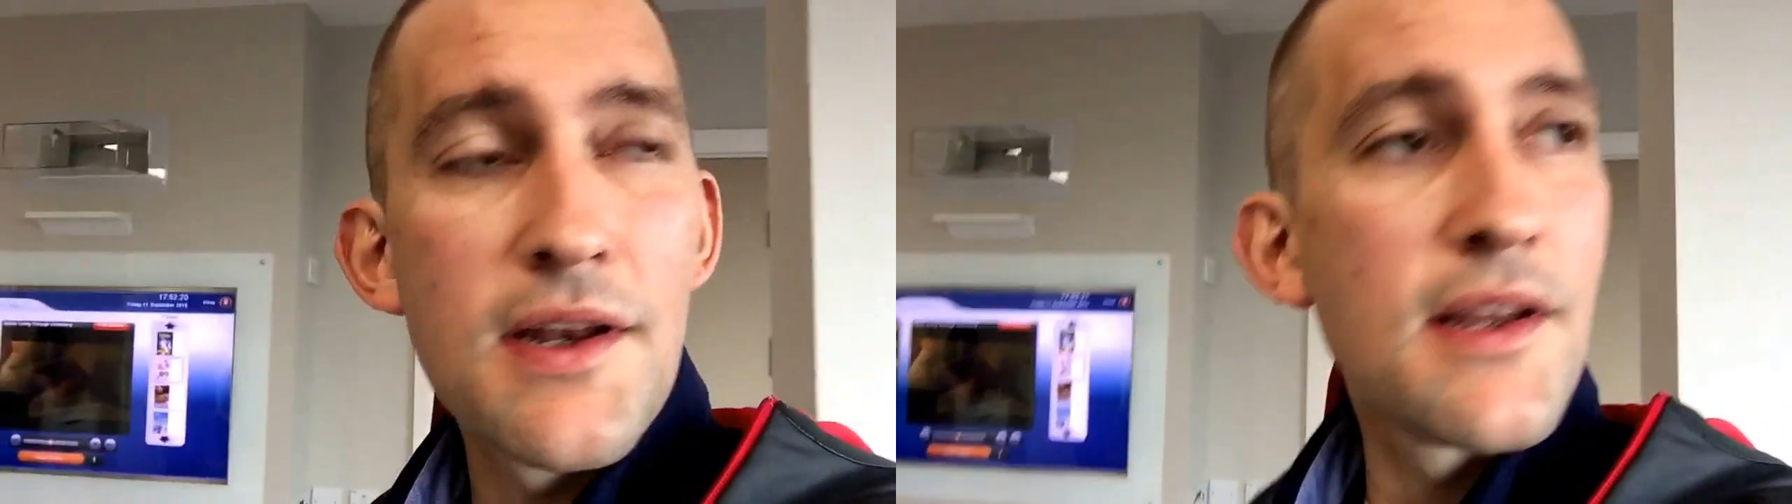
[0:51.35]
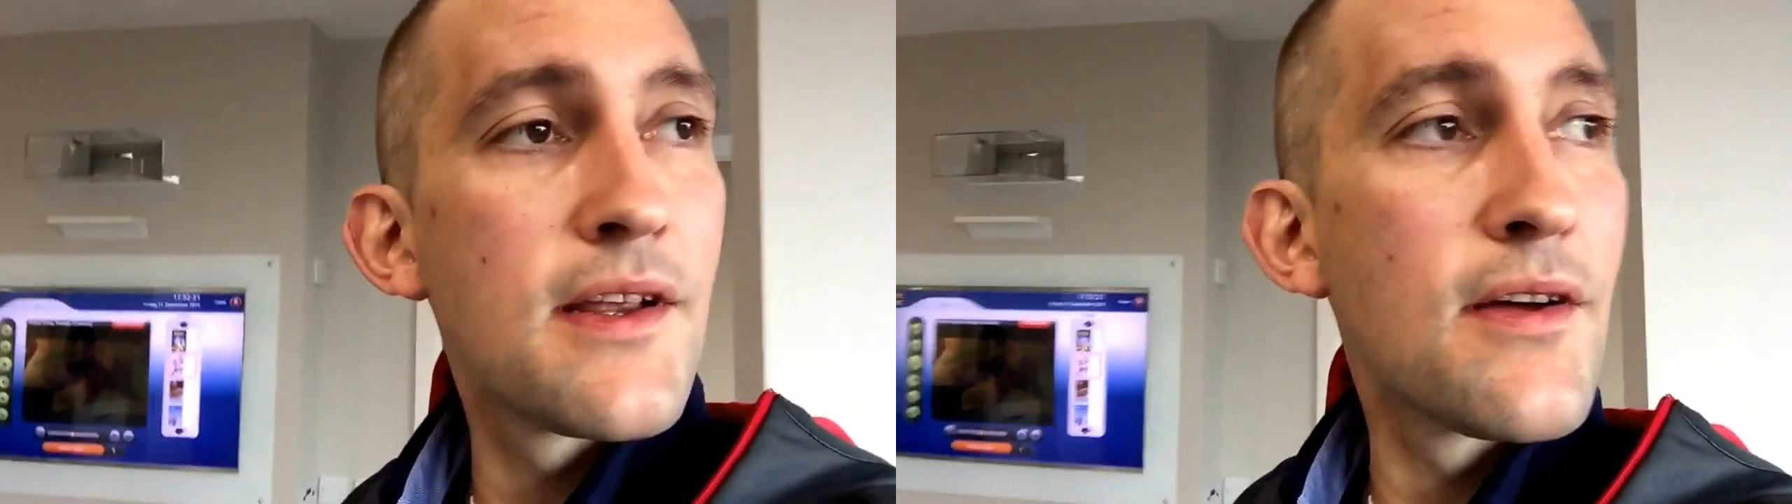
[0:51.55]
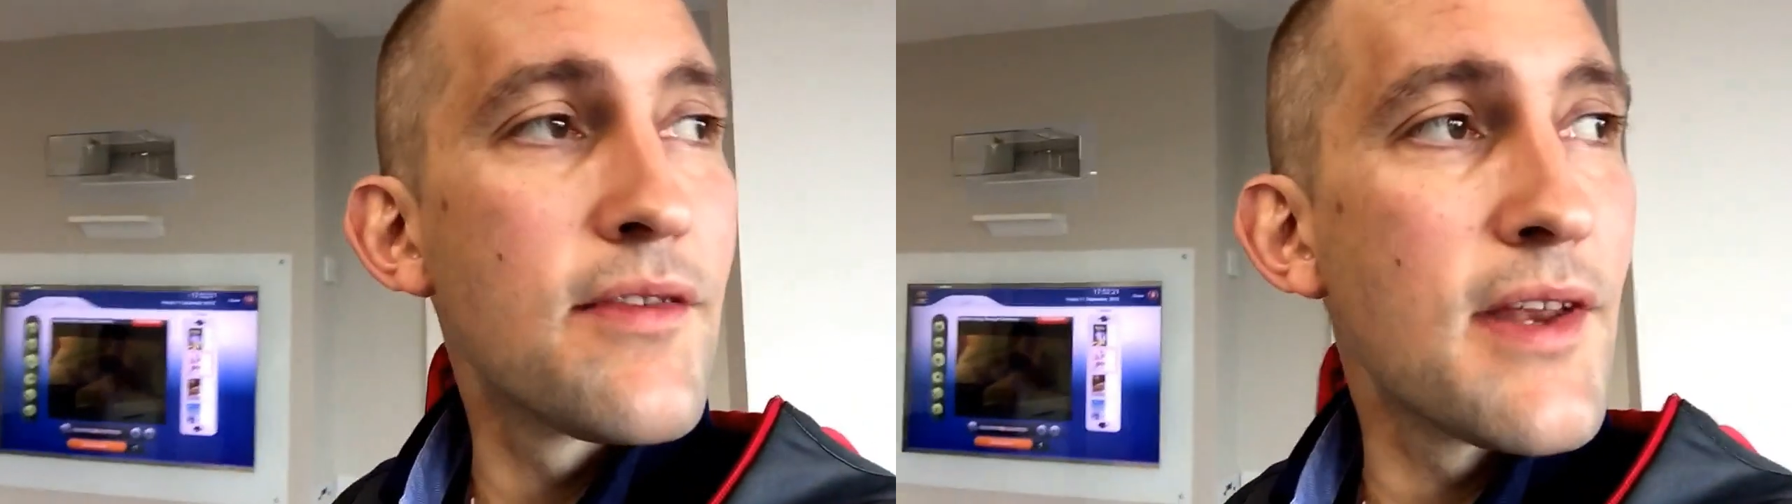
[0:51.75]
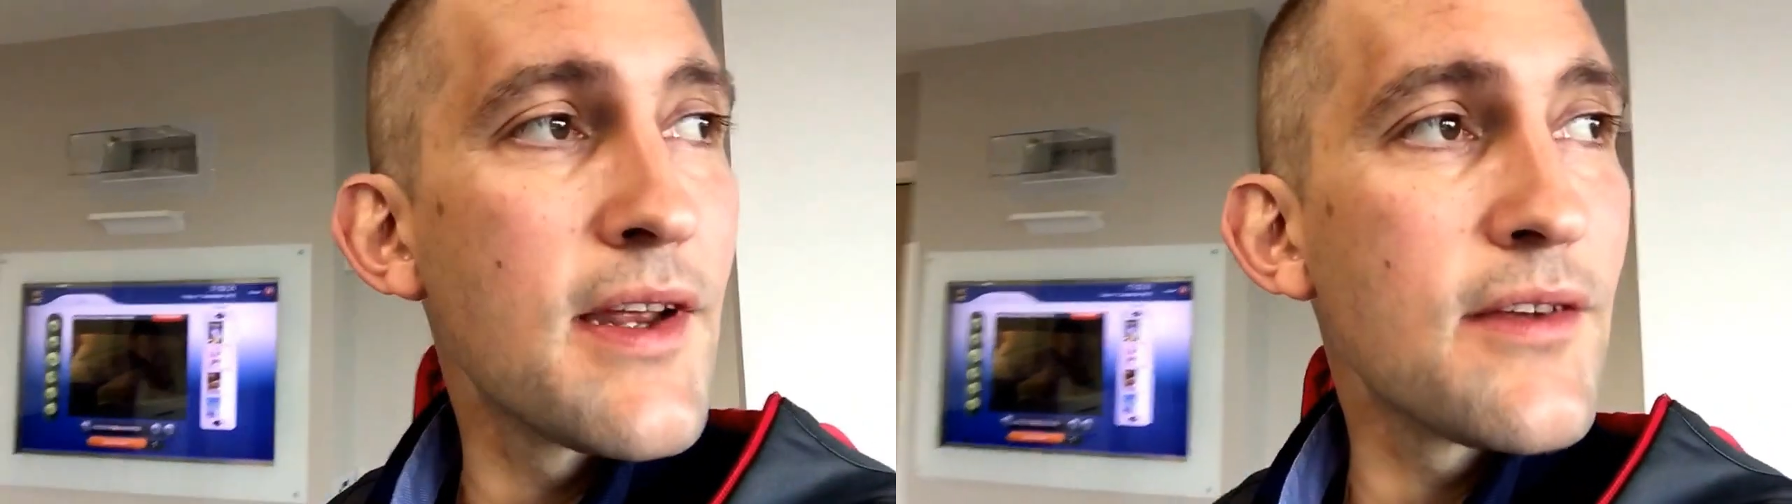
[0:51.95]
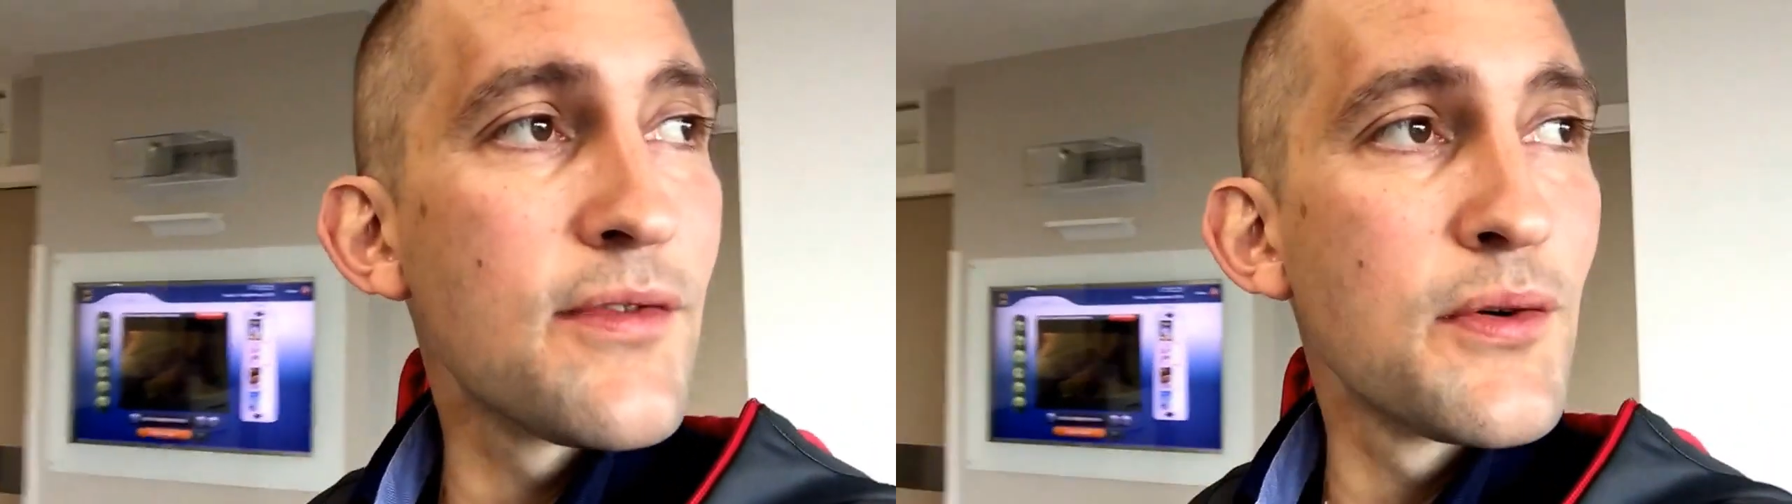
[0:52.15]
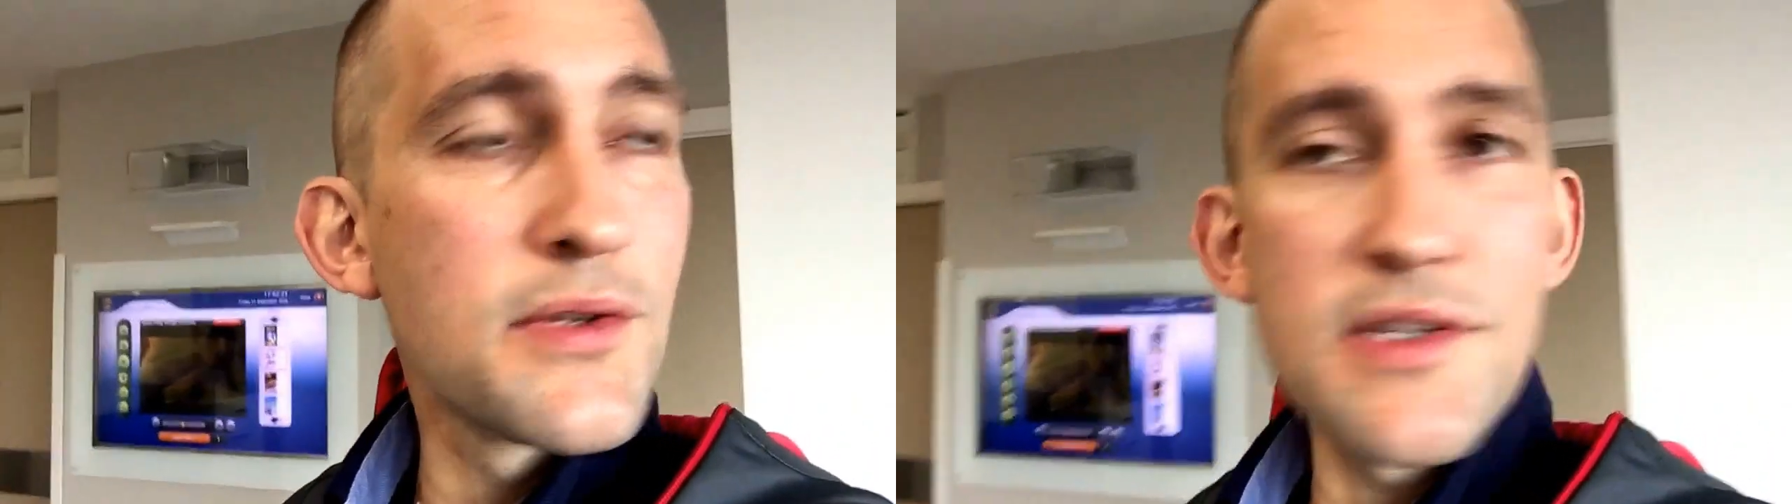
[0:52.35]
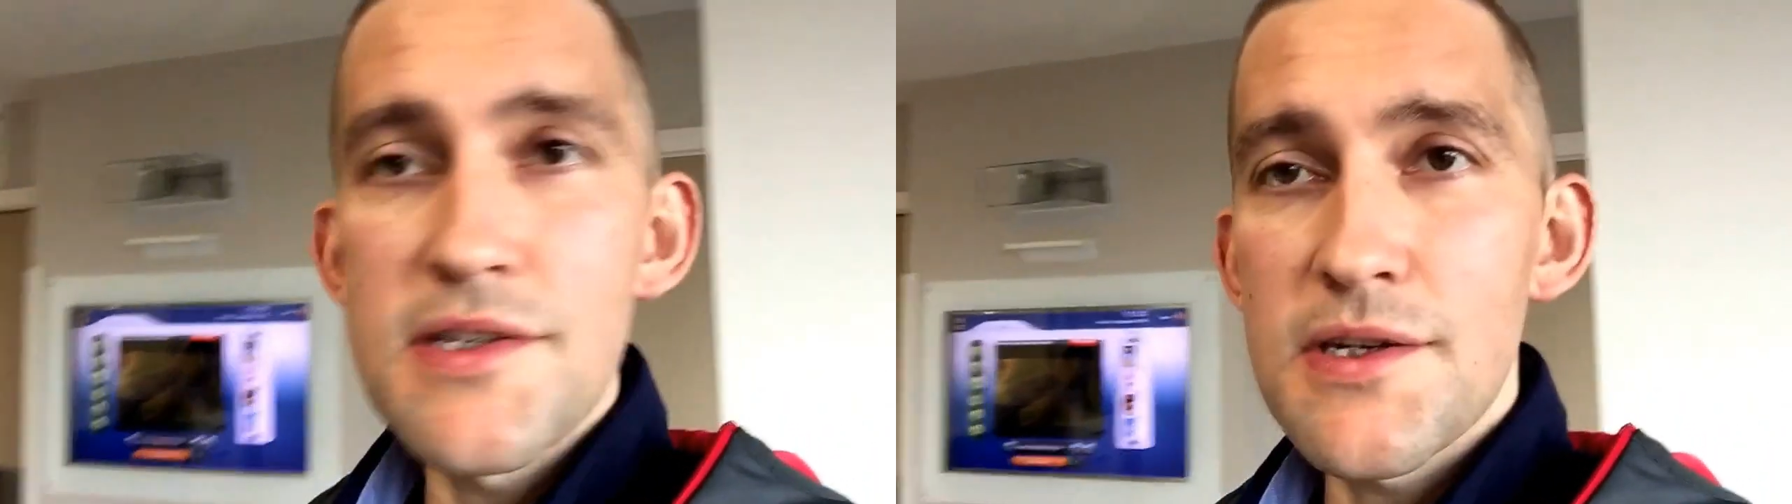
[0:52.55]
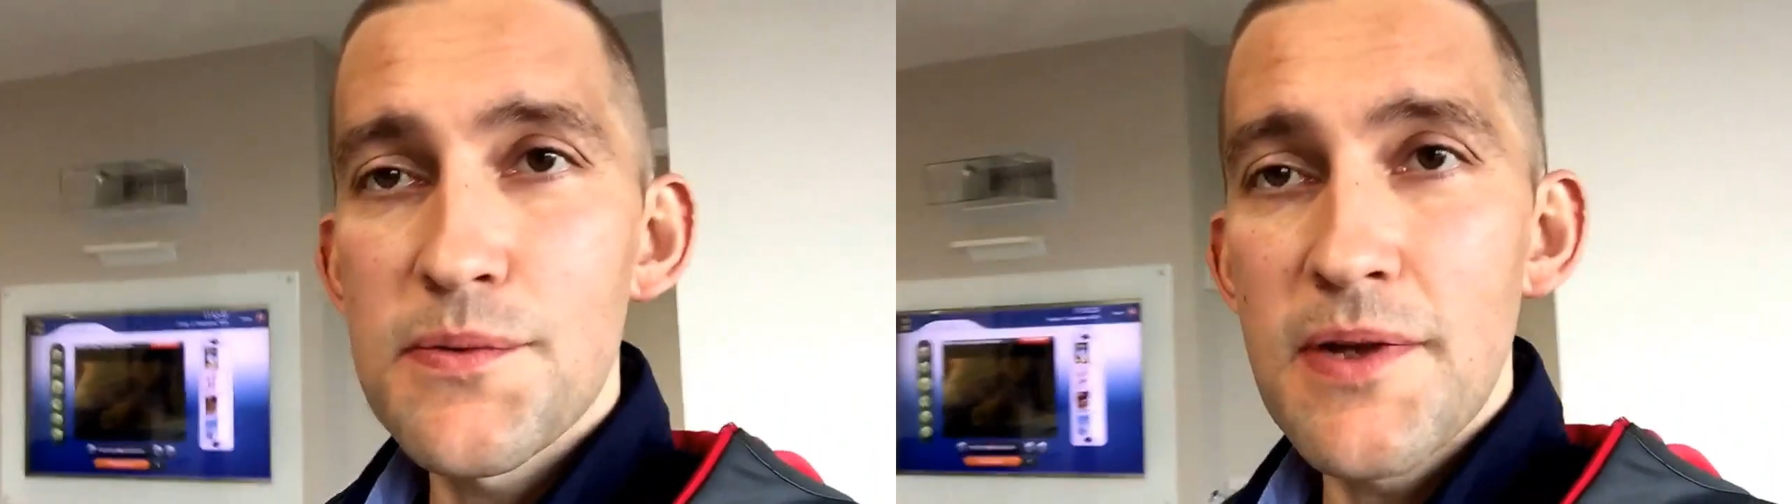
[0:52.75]
need over the next 4 to
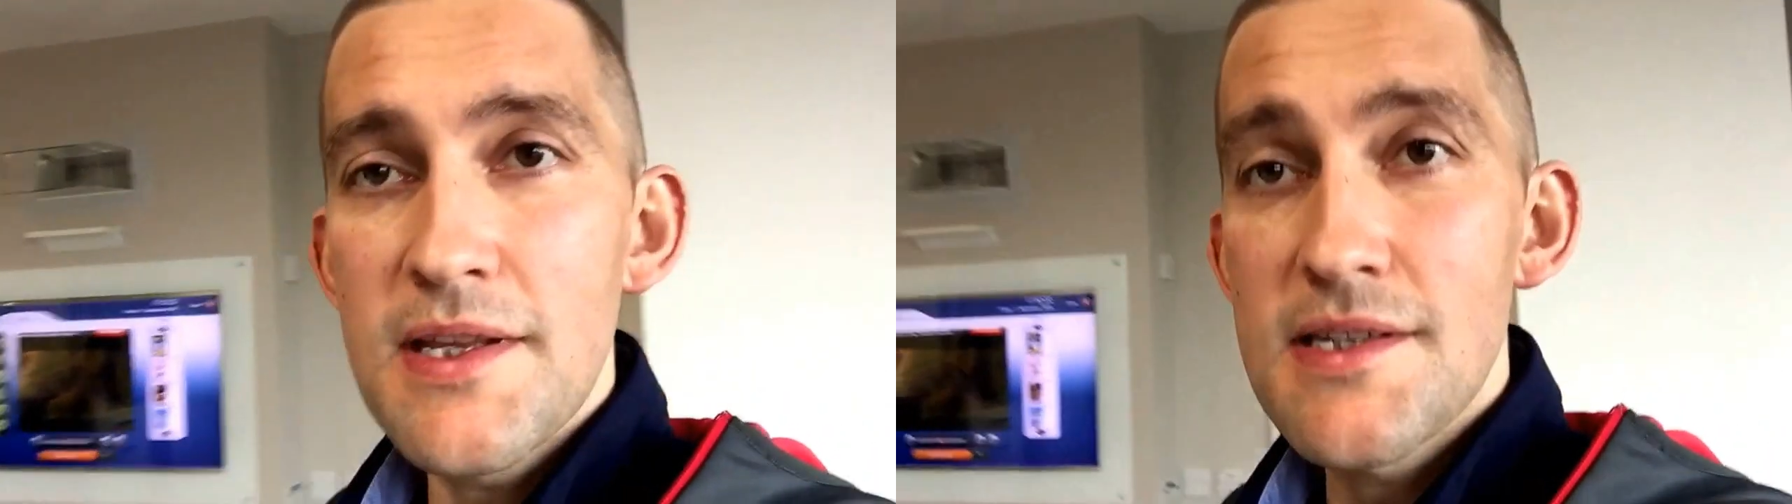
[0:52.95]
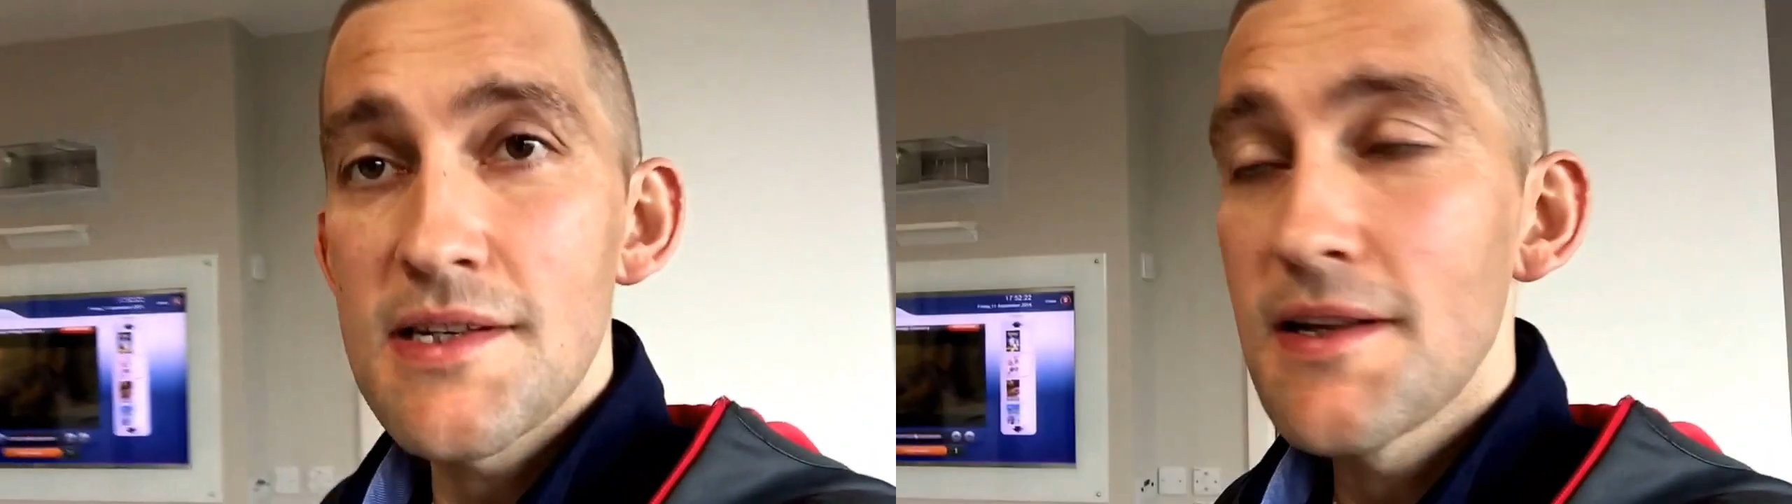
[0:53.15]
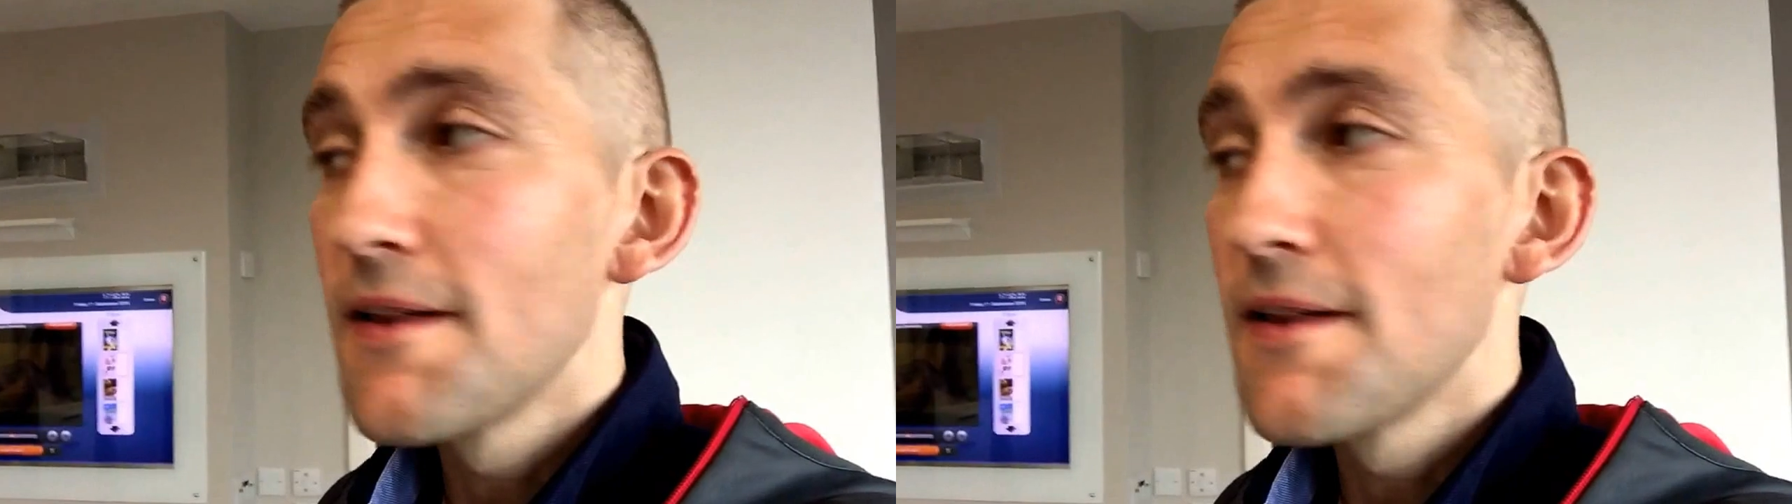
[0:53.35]
6 weeks